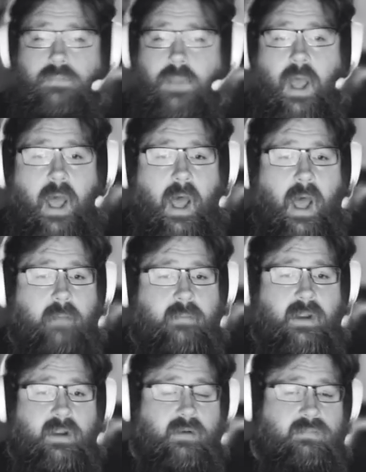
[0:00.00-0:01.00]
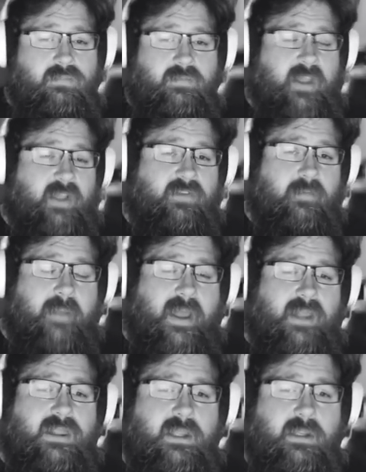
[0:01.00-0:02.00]
I'm not going to say it's a bad
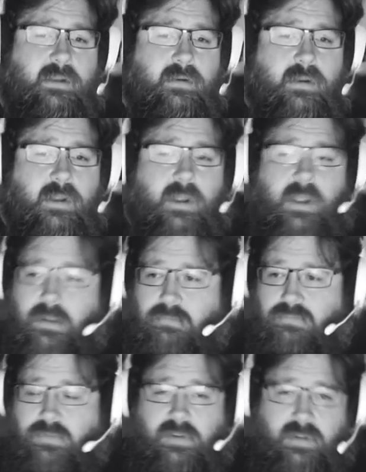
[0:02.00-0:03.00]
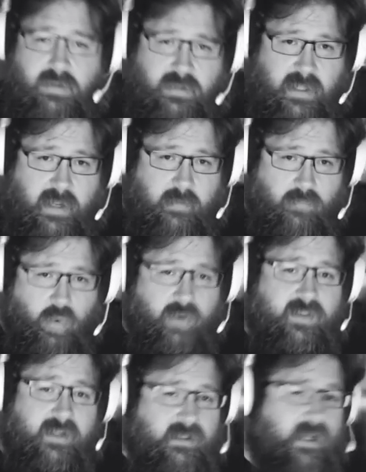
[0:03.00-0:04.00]
thing. They more
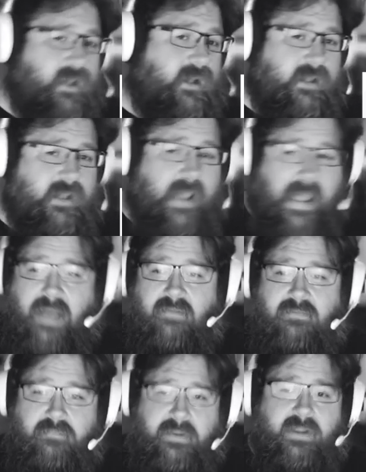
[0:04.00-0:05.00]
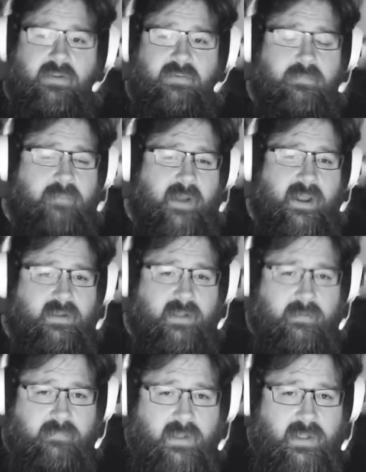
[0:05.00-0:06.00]
than likely have bills piled
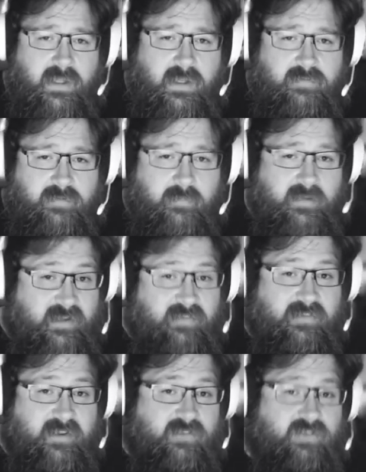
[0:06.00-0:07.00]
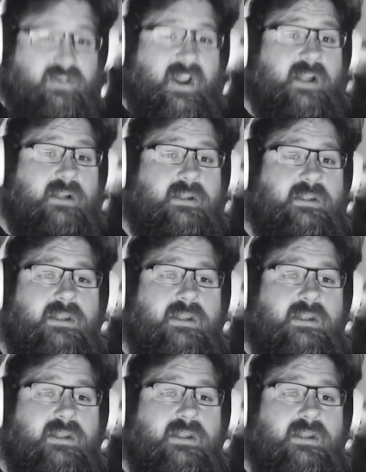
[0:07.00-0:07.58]
up from a deceased child.